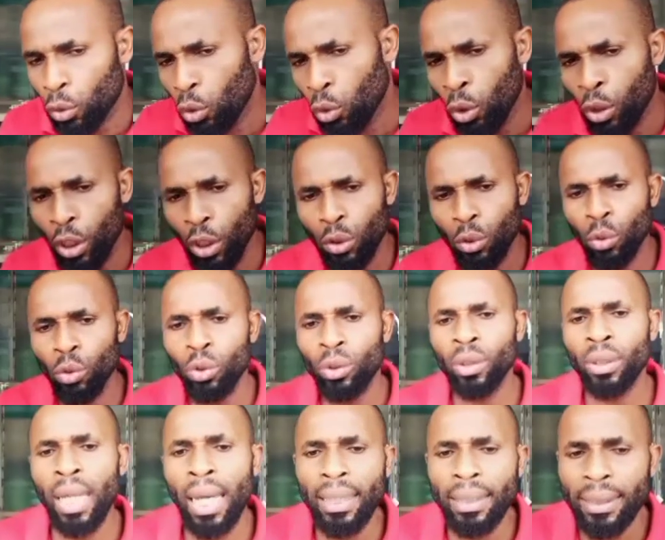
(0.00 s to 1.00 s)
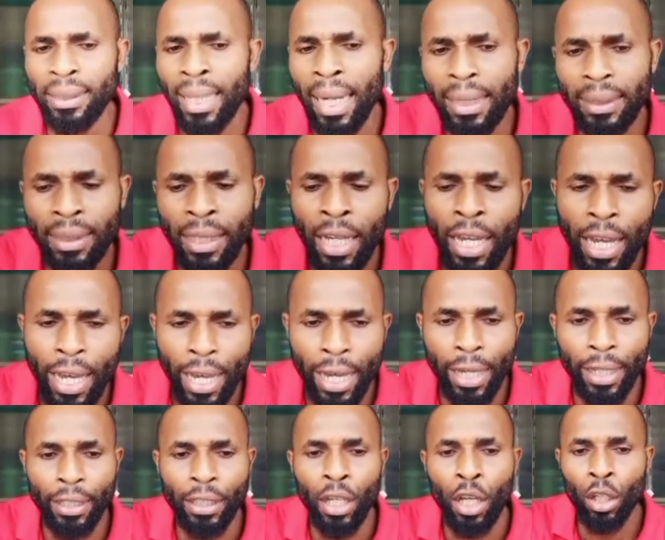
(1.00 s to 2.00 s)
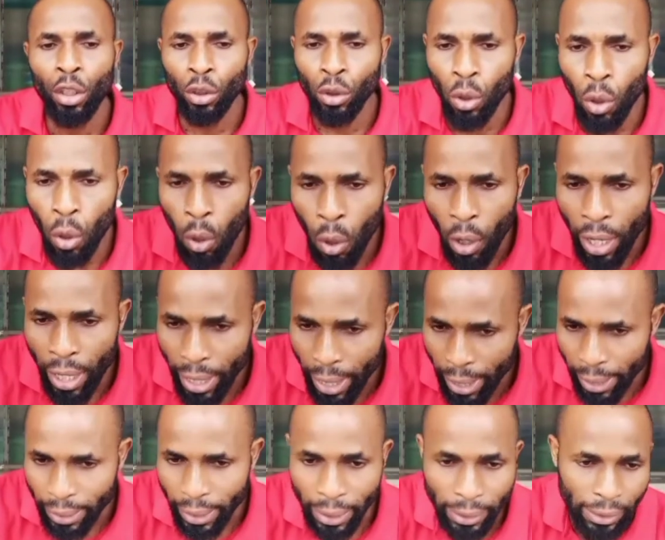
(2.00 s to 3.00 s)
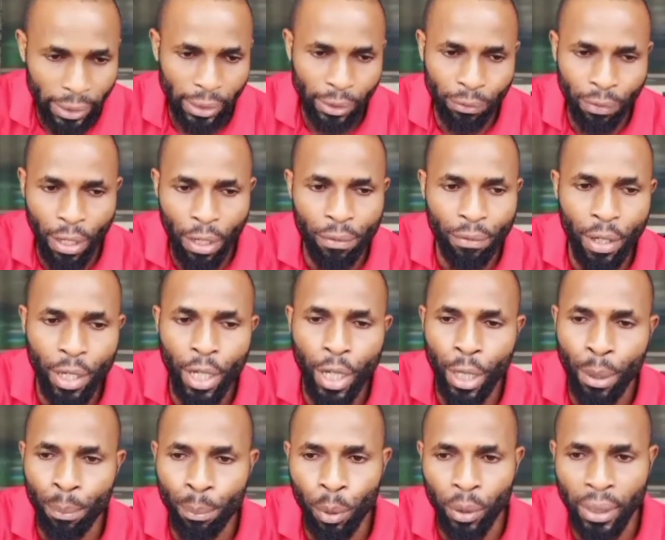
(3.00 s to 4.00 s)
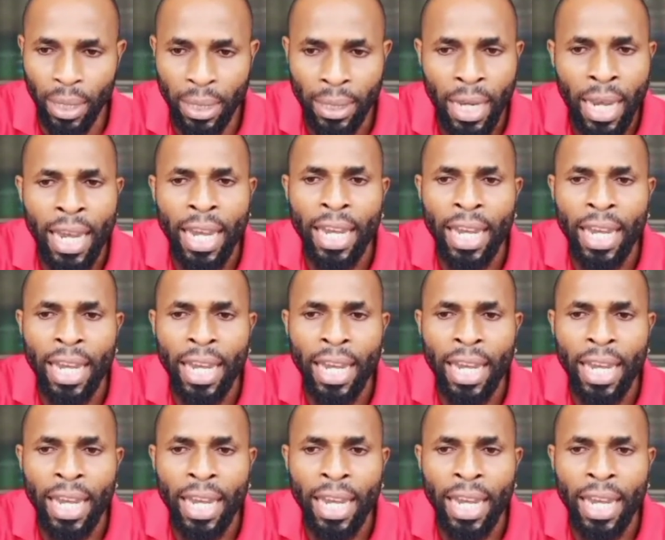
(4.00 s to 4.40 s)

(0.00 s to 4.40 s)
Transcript: So you need to get that in your head. It is very, very important.